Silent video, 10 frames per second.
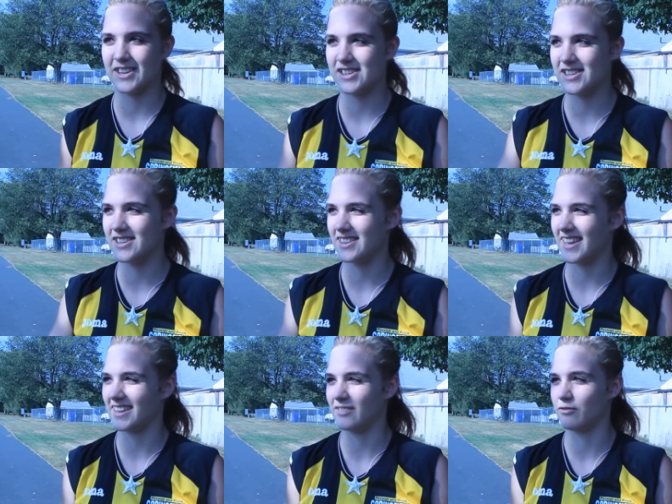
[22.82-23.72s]
Like she did,
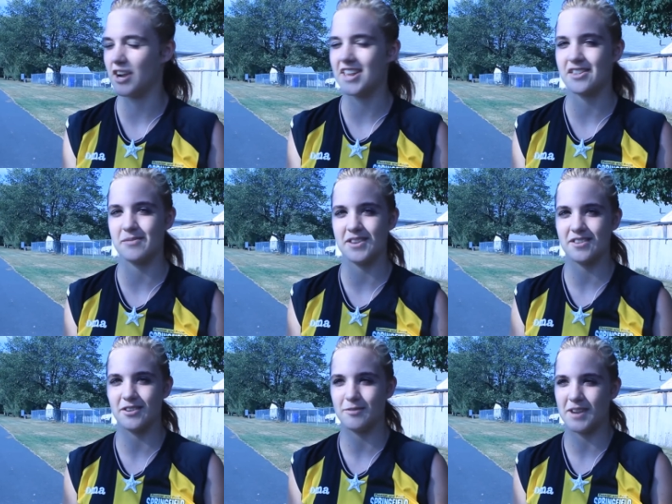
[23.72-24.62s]
like raised me,
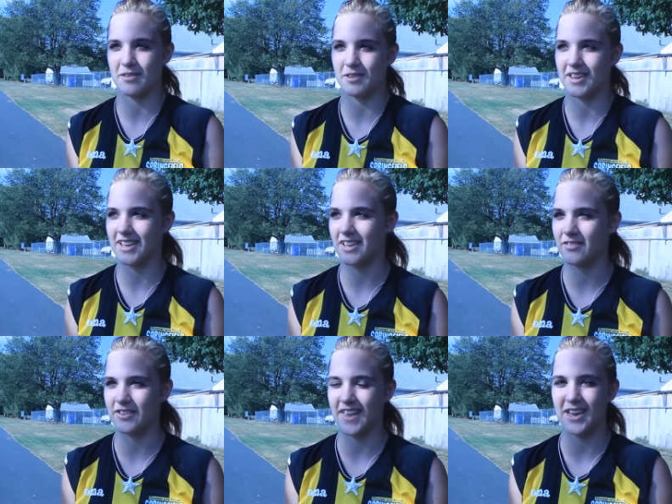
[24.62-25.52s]
so might as well like
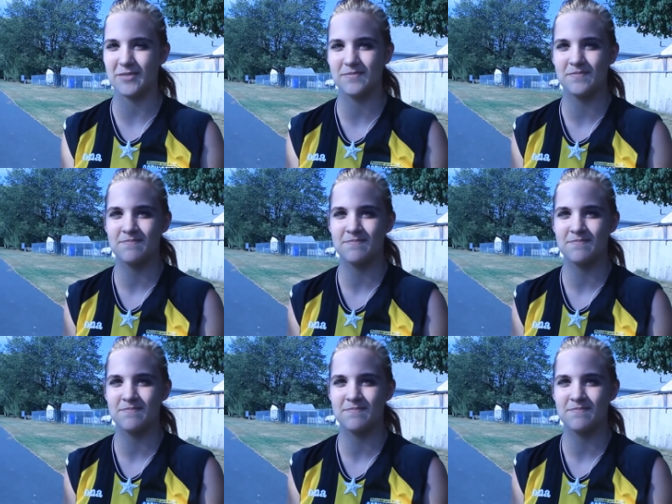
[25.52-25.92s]
give her that.